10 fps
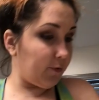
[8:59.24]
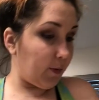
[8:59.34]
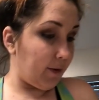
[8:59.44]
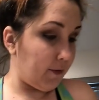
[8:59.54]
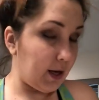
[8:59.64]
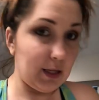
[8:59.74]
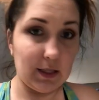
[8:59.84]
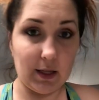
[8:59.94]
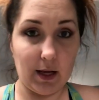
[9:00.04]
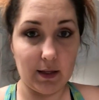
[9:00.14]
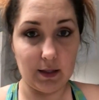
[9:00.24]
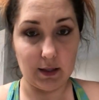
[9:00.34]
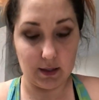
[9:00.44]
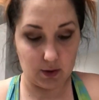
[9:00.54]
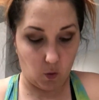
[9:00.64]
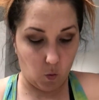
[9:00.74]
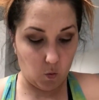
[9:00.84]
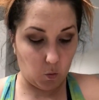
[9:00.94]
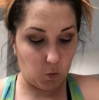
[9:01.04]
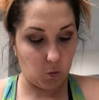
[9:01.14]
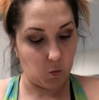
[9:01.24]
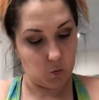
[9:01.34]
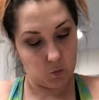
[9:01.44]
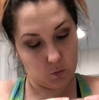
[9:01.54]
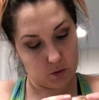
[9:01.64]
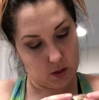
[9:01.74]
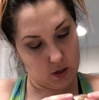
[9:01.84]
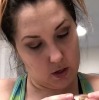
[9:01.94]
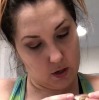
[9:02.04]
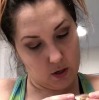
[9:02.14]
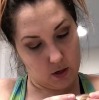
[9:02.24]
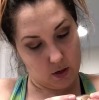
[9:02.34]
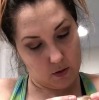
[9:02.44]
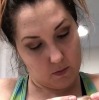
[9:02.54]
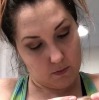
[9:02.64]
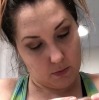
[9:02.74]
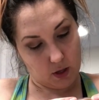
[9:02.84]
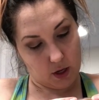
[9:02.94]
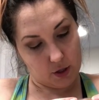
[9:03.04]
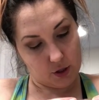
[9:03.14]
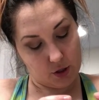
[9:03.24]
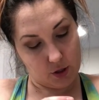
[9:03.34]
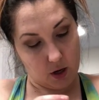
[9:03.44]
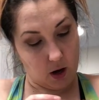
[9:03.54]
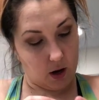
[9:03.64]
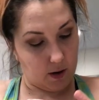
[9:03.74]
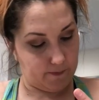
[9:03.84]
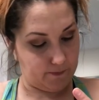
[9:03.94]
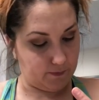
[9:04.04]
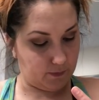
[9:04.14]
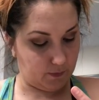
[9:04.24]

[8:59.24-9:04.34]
of my face, and that's this old blush. I